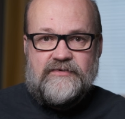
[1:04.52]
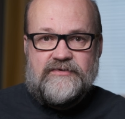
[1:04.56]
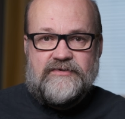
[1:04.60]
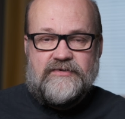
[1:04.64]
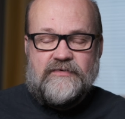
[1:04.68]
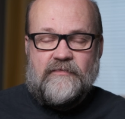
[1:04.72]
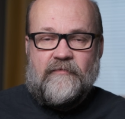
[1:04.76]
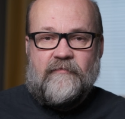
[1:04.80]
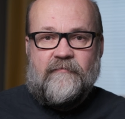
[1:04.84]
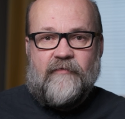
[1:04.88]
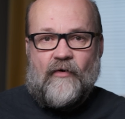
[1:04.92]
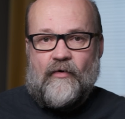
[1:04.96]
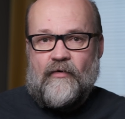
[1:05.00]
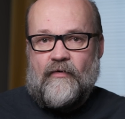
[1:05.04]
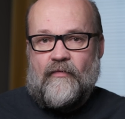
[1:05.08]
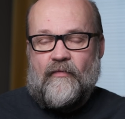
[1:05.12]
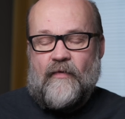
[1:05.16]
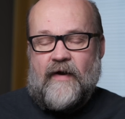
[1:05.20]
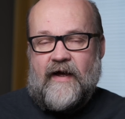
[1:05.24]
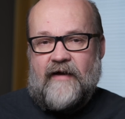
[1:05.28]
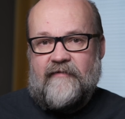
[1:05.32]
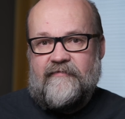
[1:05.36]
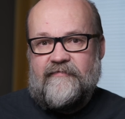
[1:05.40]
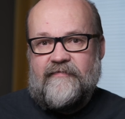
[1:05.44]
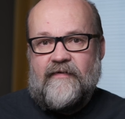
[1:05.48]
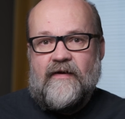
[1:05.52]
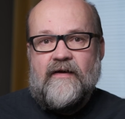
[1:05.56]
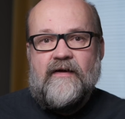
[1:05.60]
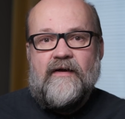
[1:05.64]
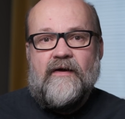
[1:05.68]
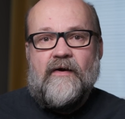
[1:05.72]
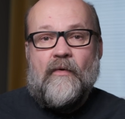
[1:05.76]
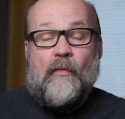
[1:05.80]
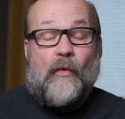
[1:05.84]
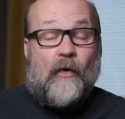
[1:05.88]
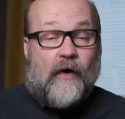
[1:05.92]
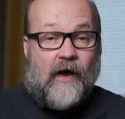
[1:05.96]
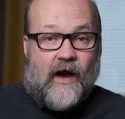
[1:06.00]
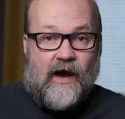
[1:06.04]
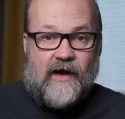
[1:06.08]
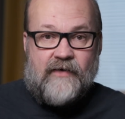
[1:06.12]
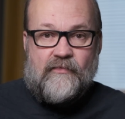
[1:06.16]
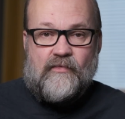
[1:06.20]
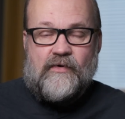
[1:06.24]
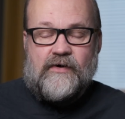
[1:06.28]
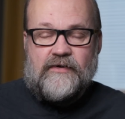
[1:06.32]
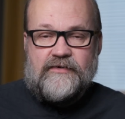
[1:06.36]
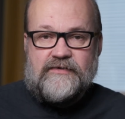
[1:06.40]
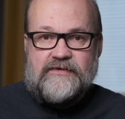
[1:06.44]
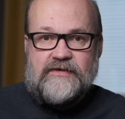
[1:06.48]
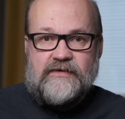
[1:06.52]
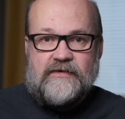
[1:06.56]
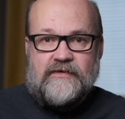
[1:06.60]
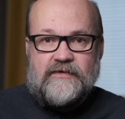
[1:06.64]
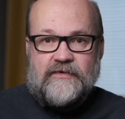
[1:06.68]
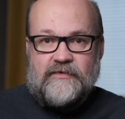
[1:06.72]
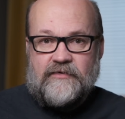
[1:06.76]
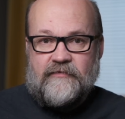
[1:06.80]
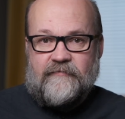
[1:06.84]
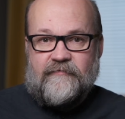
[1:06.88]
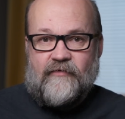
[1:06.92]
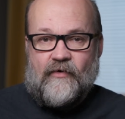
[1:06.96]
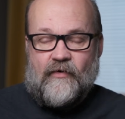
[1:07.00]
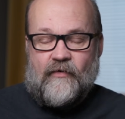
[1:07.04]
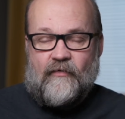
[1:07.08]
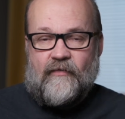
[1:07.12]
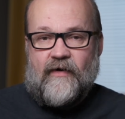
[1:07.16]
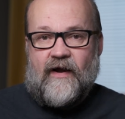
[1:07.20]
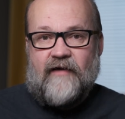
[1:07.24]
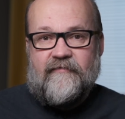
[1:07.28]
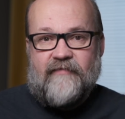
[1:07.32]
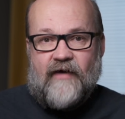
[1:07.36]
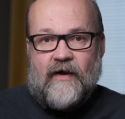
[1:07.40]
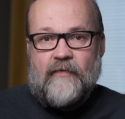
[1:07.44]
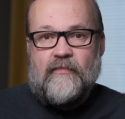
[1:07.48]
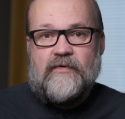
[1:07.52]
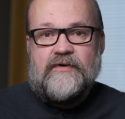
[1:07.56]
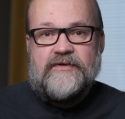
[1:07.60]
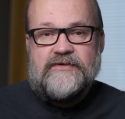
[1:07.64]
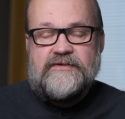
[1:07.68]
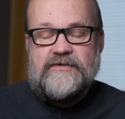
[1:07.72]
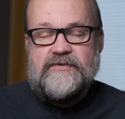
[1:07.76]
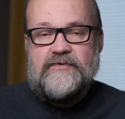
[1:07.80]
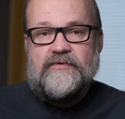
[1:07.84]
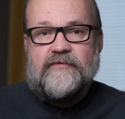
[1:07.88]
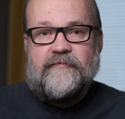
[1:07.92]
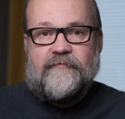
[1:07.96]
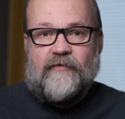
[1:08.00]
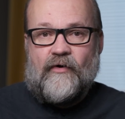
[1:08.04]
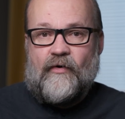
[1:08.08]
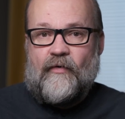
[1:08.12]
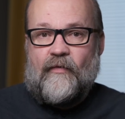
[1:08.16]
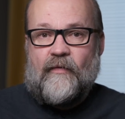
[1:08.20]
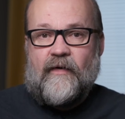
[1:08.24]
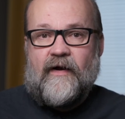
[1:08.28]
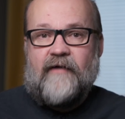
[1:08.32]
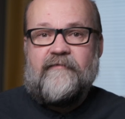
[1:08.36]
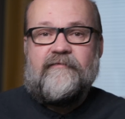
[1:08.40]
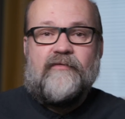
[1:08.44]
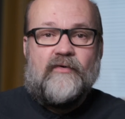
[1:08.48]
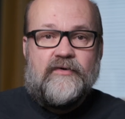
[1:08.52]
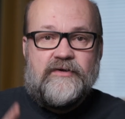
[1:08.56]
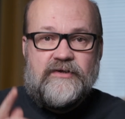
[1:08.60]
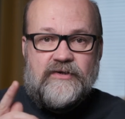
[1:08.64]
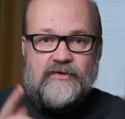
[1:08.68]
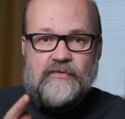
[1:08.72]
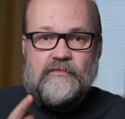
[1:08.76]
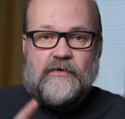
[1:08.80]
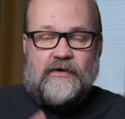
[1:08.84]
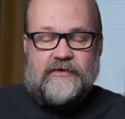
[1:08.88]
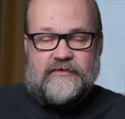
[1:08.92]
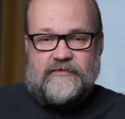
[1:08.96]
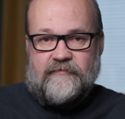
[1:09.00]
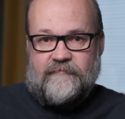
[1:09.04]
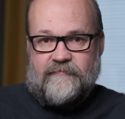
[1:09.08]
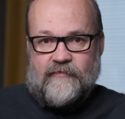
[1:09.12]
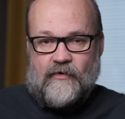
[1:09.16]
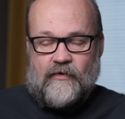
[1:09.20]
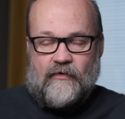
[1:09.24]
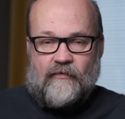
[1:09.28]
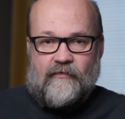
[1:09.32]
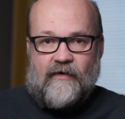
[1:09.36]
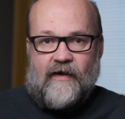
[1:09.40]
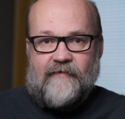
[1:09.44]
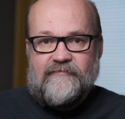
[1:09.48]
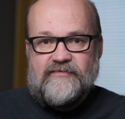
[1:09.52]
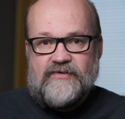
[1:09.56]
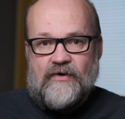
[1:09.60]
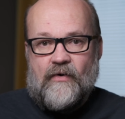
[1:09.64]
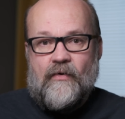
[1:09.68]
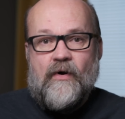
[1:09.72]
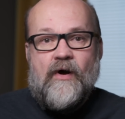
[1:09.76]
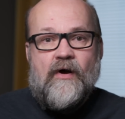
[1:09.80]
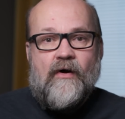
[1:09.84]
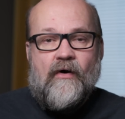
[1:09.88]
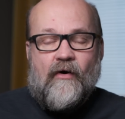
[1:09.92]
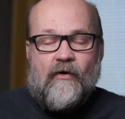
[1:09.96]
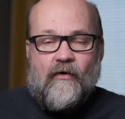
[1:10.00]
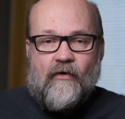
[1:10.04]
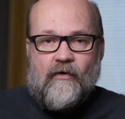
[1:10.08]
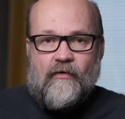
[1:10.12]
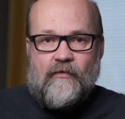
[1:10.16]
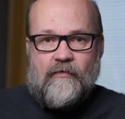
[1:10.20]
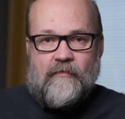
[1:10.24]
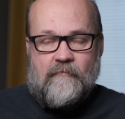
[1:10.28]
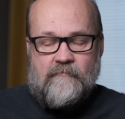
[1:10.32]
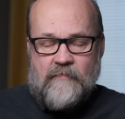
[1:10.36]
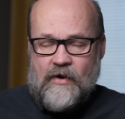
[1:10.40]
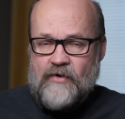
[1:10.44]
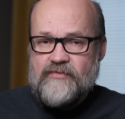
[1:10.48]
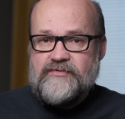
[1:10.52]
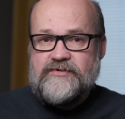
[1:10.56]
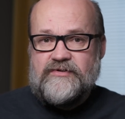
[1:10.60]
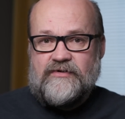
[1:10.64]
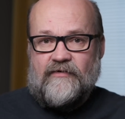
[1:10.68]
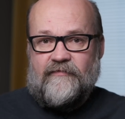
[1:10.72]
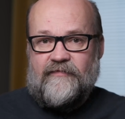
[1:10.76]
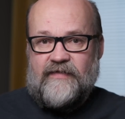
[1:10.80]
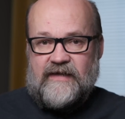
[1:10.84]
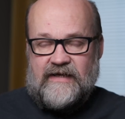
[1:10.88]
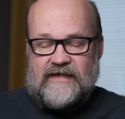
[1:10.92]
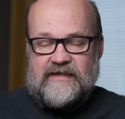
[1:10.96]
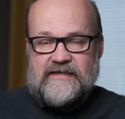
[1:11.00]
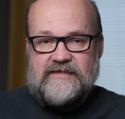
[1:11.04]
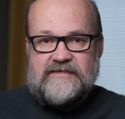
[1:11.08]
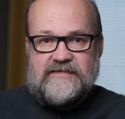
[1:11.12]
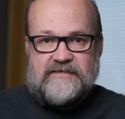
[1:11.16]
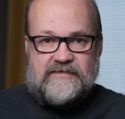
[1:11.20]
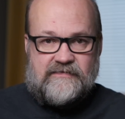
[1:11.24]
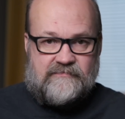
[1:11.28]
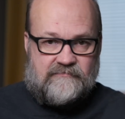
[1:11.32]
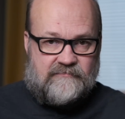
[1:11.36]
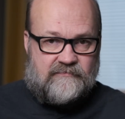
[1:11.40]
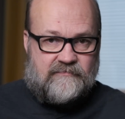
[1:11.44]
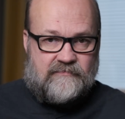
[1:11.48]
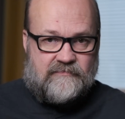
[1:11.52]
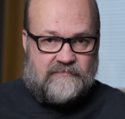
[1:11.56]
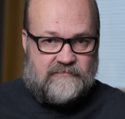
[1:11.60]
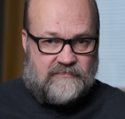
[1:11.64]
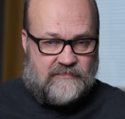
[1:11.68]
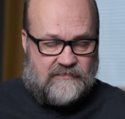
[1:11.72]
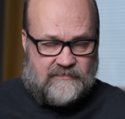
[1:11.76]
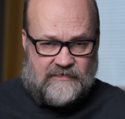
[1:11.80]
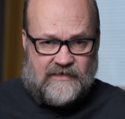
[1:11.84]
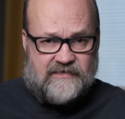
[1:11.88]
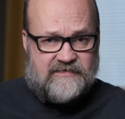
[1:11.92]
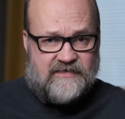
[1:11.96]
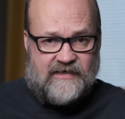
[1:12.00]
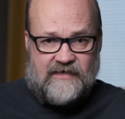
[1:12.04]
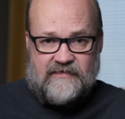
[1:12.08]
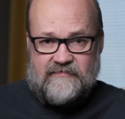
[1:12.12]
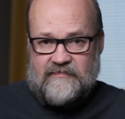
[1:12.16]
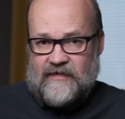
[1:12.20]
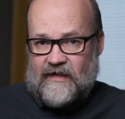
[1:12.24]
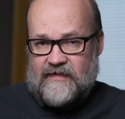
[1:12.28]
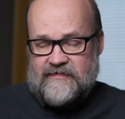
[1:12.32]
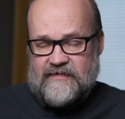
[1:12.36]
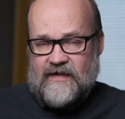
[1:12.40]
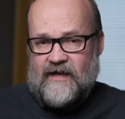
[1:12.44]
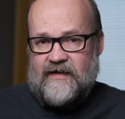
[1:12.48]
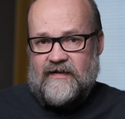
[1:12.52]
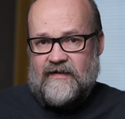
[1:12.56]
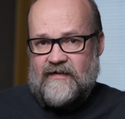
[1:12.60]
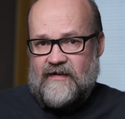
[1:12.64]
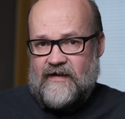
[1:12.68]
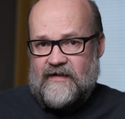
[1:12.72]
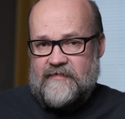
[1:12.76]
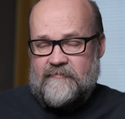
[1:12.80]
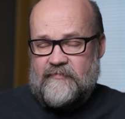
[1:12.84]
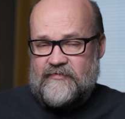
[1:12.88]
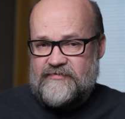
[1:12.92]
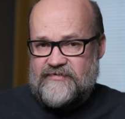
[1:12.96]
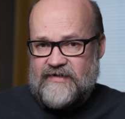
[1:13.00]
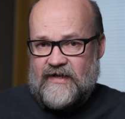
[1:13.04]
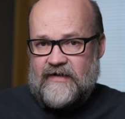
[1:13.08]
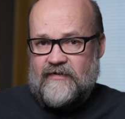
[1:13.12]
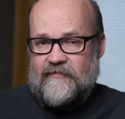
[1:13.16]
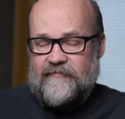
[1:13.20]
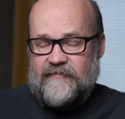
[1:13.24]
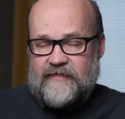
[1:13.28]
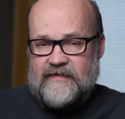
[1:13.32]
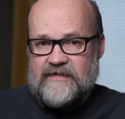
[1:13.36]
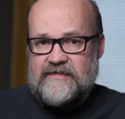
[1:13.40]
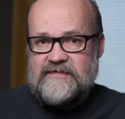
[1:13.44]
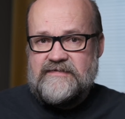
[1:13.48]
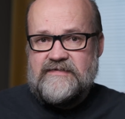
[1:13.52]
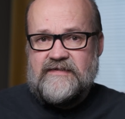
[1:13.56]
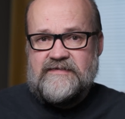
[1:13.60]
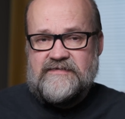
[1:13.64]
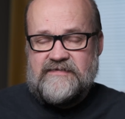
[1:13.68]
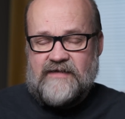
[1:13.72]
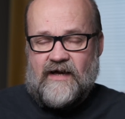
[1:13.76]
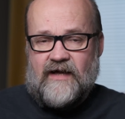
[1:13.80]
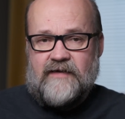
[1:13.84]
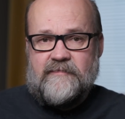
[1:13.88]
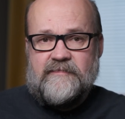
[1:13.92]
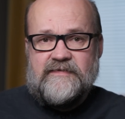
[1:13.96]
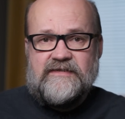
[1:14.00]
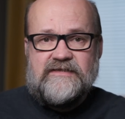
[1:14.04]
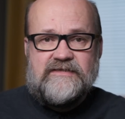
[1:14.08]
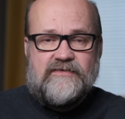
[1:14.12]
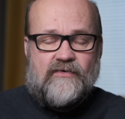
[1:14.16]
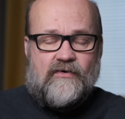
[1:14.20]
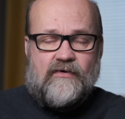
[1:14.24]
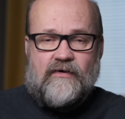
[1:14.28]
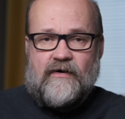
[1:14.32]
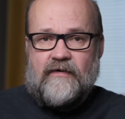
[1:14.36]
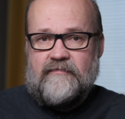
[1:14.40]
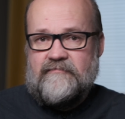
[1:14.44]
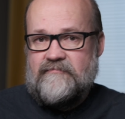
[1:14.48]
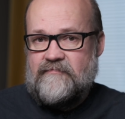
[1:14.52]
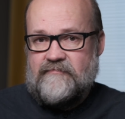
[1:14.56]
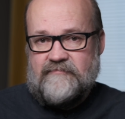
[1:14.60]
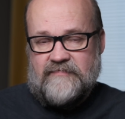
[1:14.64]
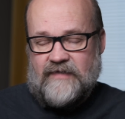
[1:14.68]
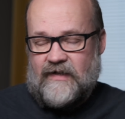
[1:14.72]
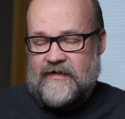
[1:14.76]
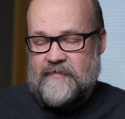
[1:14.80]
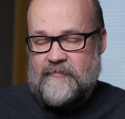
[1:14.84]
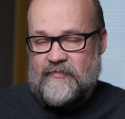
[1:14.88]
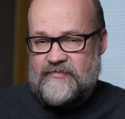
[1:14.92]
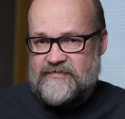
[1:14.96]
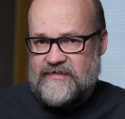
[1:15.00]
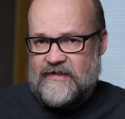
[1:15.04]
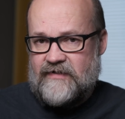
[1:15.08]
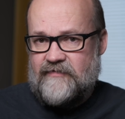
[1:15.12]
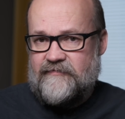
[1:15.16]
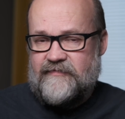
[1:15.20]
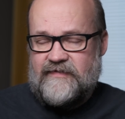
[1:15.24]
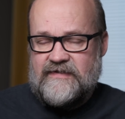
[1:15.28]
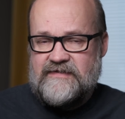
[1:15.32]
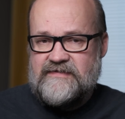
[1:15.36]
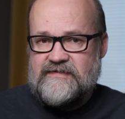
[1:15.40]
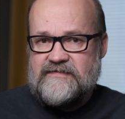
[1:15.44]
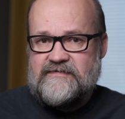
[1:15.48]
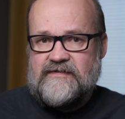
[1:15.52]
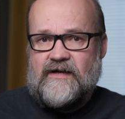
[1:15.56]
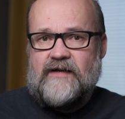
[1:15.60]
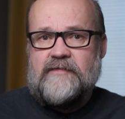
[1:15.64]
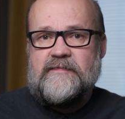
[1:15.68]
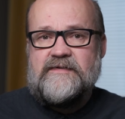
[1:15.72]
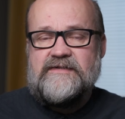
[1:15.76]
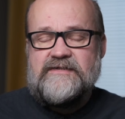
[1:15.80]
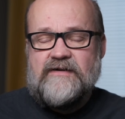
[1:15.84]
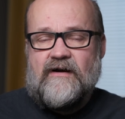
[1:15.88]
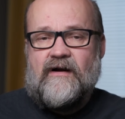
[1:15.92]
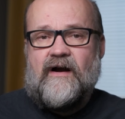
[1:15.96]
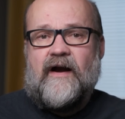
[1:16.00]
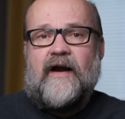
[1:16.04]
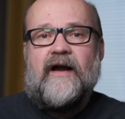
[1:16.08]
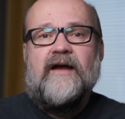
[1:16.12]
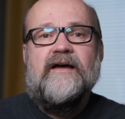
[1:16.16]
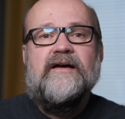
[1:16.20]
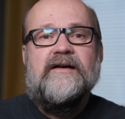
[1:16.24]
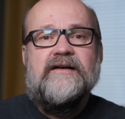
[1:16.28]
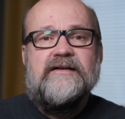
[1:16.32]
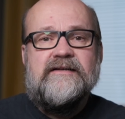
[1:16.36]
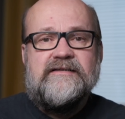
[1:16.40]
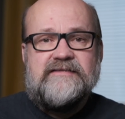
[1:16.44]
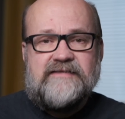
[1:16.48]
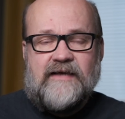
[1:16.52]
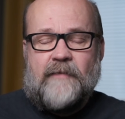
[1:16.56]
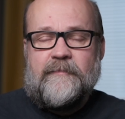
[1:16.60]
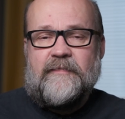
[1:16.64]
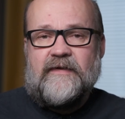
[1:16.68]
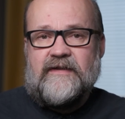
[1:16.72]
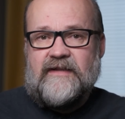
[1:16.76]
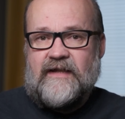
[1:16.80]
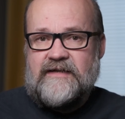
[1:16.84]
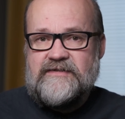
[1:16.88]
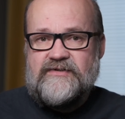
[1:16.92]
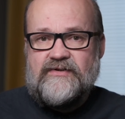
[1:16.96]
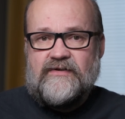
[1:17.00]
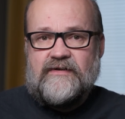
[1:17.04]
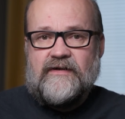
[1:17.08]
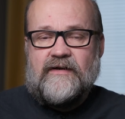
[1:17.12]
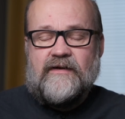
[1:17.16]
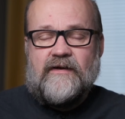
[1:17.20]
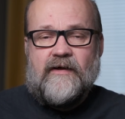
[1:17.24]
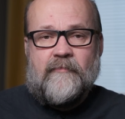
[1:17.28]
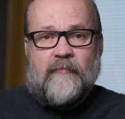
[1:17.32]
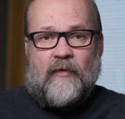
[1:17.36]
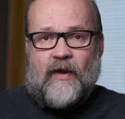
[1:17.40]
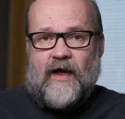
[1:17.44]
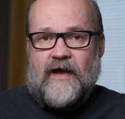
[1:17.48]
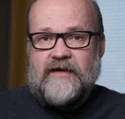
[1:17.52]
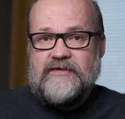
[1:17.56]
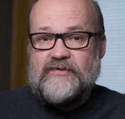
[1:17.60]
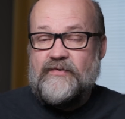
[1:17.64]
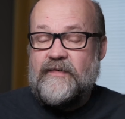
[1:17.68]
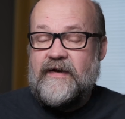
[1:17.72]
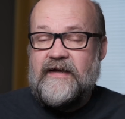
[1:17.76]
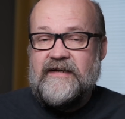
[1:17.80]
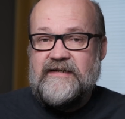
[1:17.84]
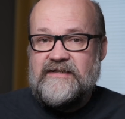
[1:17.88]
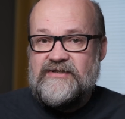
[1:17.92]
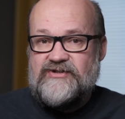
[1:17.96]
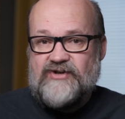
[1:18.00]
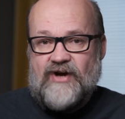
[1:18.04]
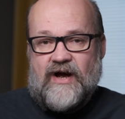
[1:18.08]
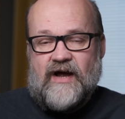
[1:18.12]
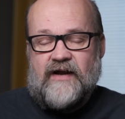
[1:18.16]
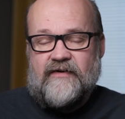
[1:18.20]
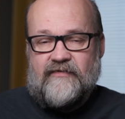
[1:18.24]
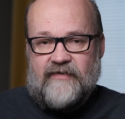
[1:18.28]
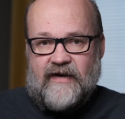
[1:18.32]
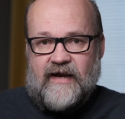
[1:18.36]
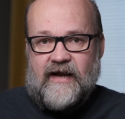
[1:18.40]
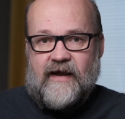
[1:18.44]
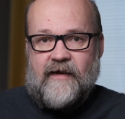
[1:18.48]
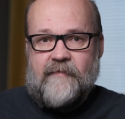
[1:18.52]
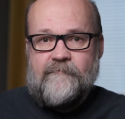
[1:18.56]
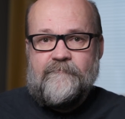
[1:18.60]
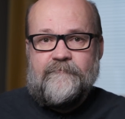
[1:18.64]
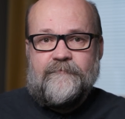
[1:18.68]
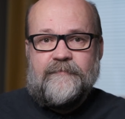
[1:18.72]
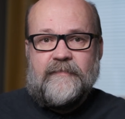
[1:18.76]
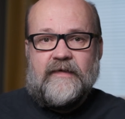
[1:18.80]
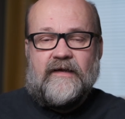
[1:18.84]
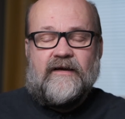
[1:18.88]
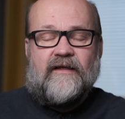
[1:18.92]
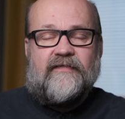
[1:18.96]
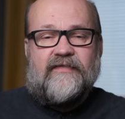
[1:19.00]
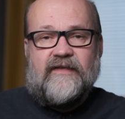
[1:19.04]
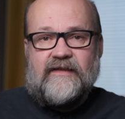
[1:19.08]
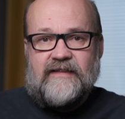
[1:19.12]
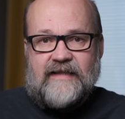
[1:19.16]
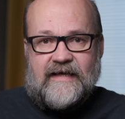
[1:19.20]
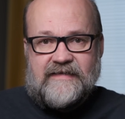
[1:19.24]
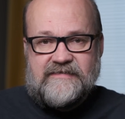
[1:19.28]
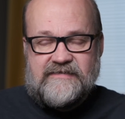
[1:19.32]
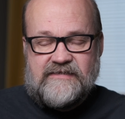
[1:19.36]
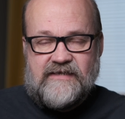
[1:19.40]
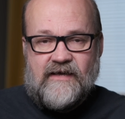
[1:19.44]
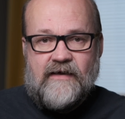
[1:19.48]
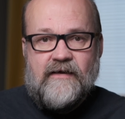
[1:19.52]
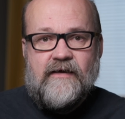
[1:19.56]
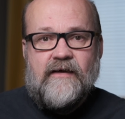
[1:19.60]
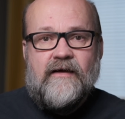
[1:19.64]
to photograph what I want you to photograph. I want you to photograph what you want to photograph. So most of these, I say it's like 99% of these assignments, or 90% of these assignments, are something that you can apply to any genre. And I think that's